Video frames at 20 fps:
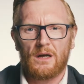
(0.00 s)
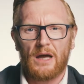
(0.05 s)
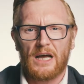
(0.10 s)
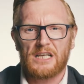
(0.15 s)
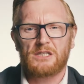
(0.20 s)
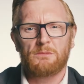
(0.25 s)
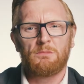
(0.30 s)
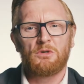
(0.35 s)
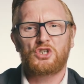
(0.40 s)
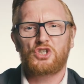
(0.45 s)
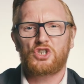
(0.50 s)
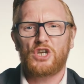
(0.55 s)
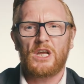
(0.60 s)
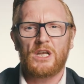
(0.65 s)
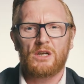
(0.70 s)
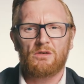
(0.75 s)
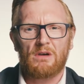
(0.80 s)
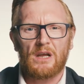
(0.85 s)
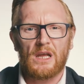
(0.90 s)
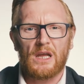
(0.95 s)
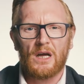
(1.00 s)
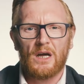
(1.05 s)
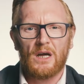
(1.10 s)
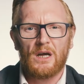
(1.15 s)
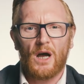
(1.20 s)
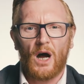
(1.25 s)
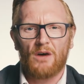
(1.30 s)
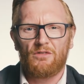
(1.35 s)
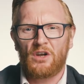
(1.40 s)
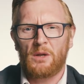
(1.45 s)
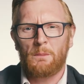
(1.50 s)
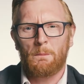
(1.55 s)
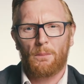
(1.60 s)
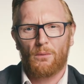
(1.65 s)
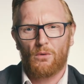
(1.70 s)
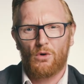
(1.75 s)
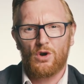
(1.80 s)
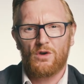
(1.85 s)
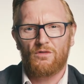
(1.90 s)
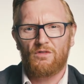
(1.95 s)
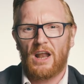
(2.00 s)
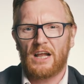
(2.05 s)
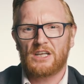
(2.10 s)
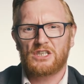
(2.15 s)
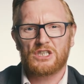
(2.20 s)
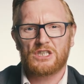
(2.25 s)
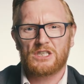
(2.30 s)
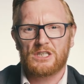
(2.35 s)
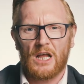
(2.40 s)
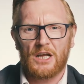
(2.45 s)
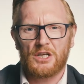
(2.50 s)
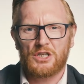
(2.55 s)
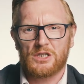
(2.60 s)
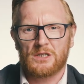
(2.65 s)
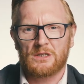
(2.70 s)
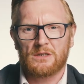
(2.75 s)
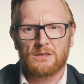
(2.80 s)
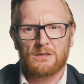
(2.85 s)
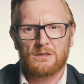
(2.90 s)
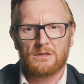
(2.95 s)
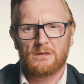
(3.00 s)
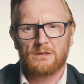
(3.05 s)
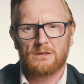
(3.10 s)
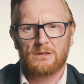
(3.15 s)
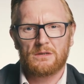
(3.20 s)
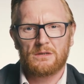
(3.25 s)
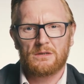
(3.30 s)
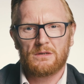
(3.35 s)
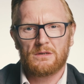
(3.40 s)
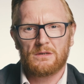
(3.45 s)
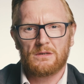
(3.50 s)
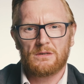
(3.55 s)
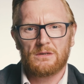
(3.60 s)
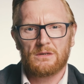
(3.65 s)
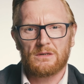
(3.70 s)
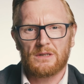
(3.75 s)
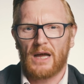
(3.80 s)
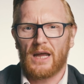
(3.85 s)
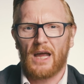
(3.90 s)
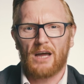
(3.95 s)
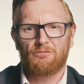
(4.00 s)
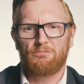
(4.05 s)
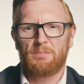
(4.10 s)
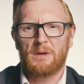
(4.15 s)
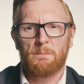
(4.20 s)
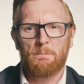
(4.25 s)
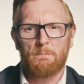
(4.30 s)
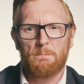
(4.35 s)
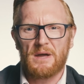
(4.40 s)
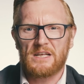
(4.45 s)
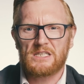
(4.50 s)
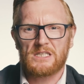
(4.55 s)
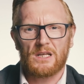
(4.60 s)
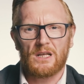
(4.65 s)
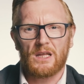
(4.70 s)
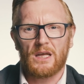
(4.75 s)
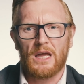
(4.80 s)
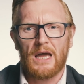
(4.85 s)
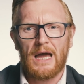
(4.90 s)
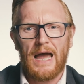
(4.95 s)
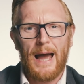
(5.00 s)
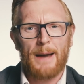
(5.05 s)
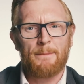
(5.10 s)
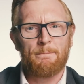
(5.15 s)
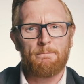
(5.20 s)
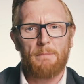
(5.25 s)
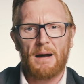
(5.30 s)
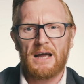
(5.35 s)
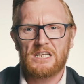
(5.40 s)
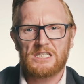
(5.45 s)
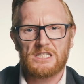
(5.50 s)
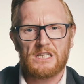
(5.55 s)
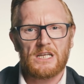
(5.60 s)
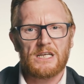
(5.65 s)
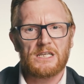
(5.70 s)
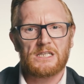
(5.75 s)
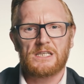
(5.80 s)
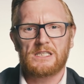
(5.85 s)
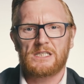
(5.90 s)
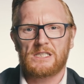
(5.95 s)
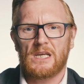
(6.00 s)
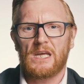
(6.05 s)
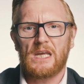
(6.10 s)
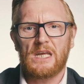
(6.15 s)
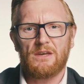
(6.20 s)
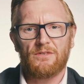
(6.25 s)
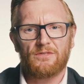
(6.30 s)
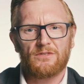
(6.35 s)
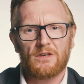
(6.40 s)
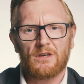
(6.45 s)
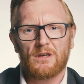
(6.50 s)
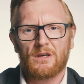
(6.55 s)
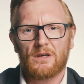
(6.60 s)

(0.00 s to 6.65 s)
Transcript: as the machinery of an improved legislation. They have been bitterly and basely deceived.